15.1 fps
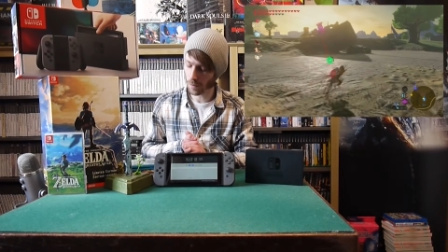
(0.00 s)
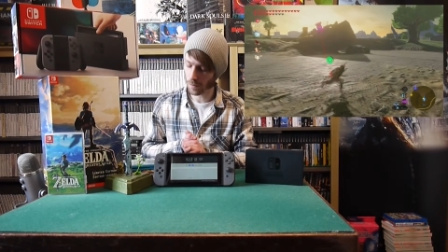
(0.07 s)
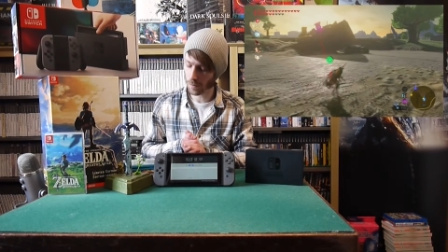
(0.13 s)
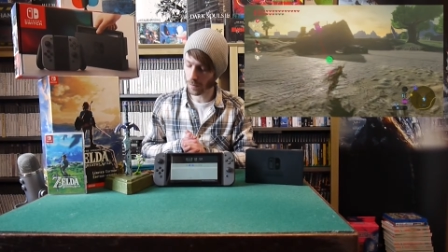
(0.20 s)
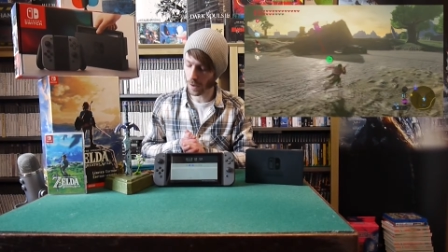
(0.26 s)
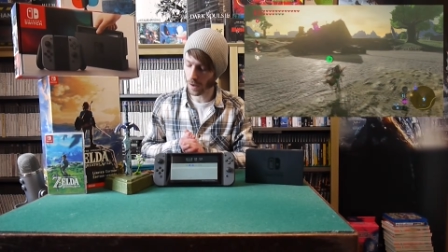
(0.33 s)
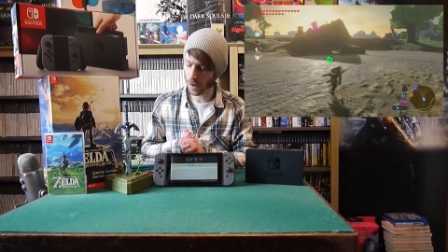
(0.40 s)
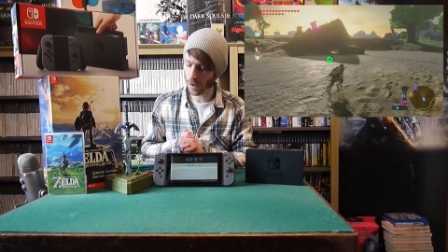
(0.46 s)

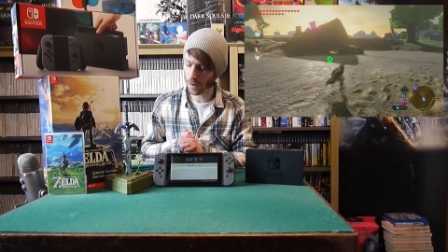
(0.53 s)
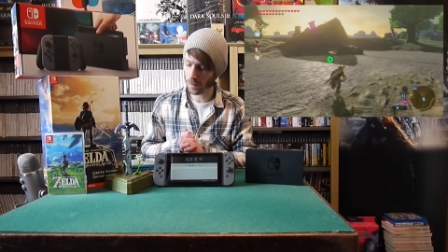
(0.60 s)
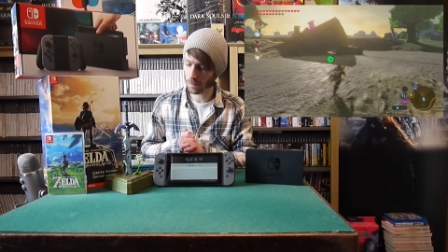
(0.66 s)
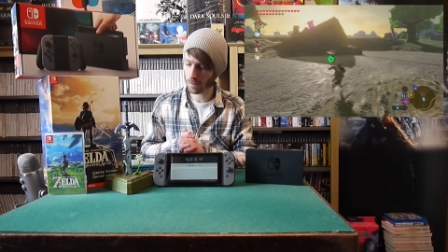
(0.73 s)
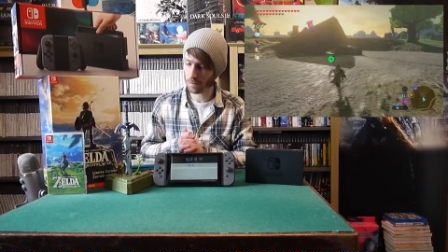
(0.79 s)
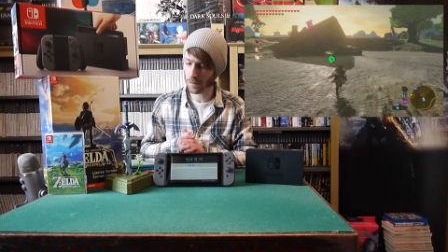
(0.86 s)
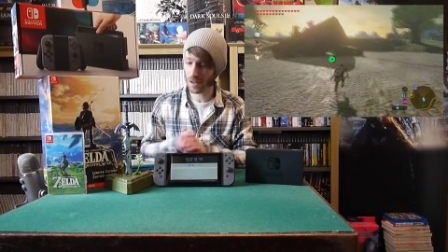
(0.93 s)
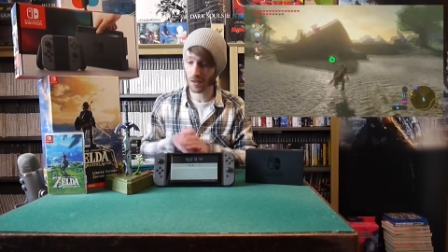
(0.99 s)
but
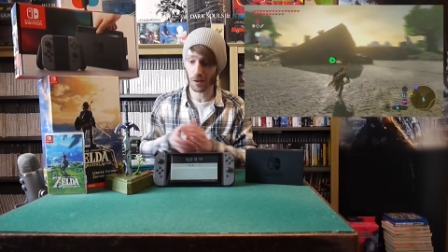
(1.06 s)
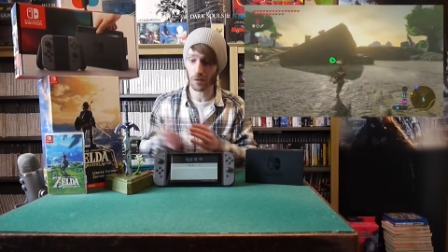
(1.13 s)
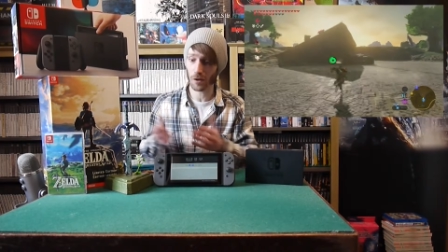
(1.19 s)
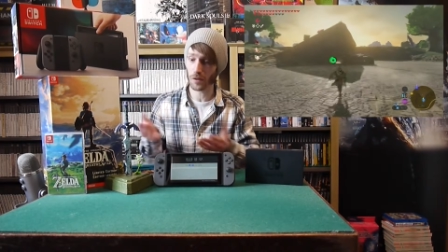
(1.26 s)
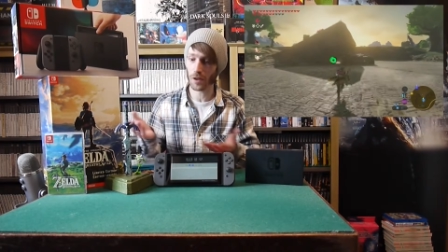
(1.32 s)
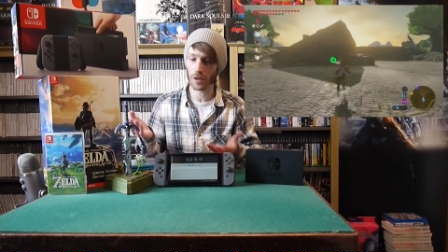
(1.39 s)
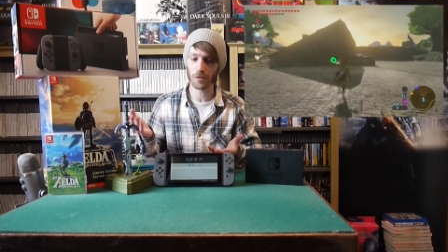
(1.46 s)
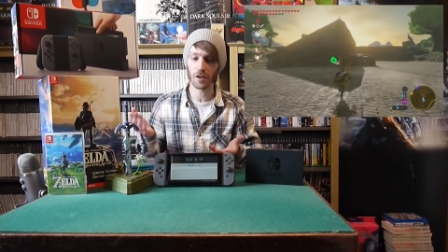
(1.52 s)
means I've
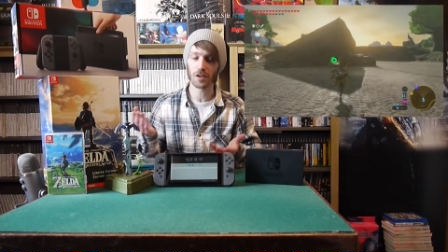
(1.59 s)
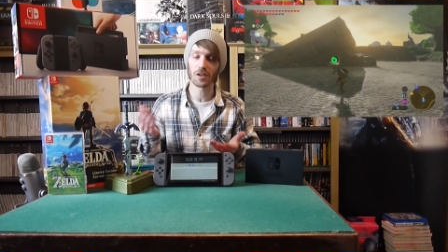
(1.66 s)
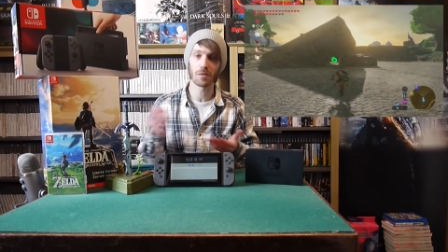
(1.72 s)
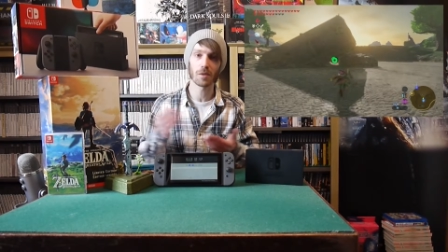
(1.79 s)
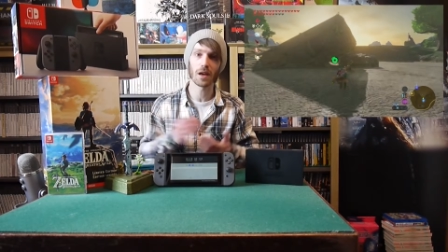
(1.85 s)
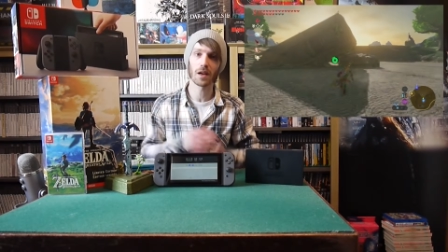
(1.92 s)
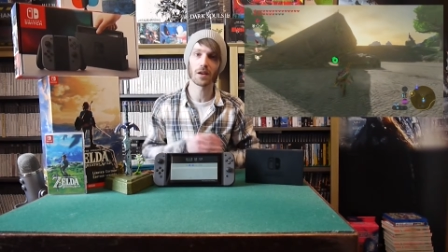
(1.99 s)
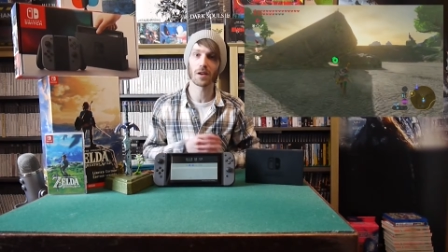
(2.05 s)
got another version to
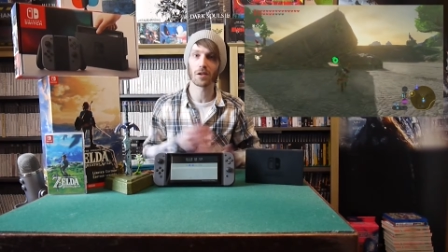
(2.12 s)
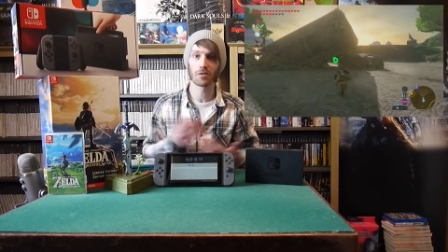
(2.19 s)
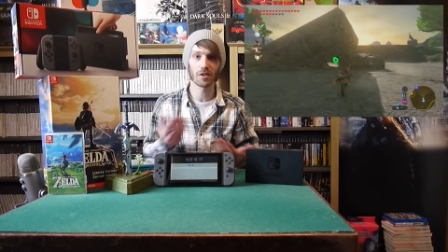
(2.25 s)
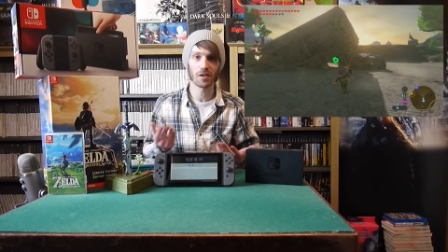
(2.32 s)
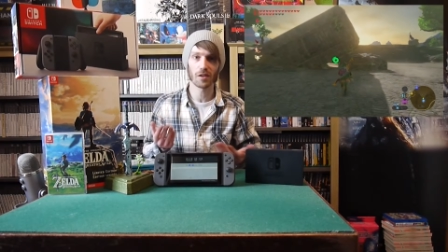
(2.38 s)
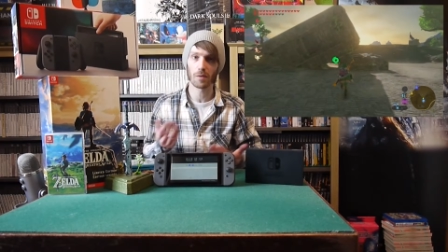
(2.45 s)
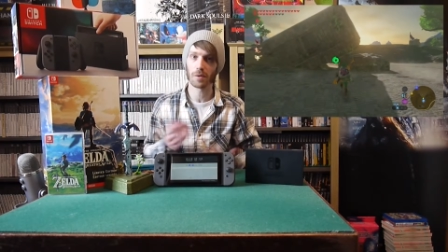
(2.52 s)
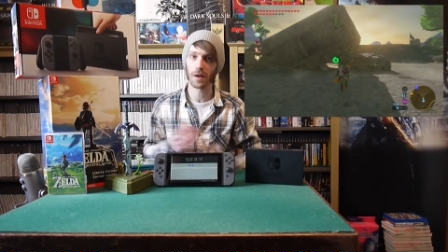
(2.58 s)
play, another
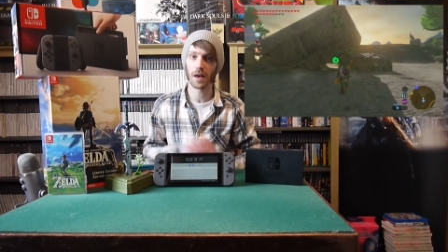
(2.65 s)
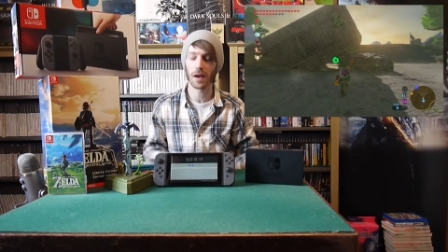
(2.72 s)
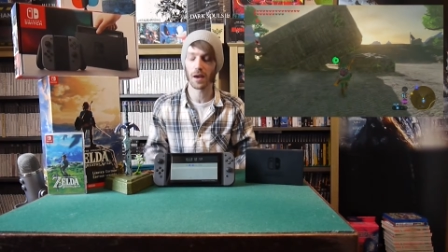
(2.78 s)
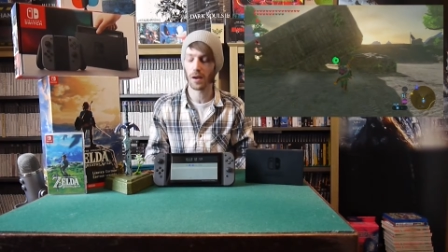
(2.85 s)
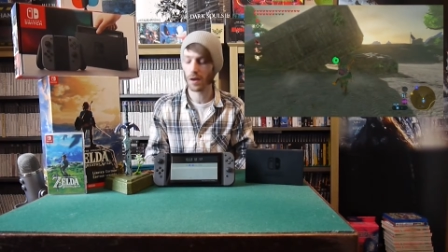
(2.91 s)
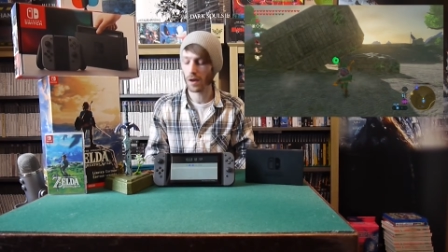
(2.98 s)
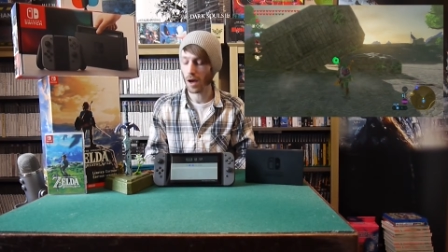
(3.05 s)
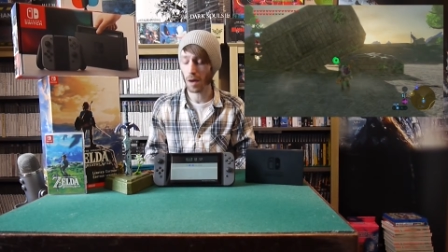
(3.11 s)
reason to play it.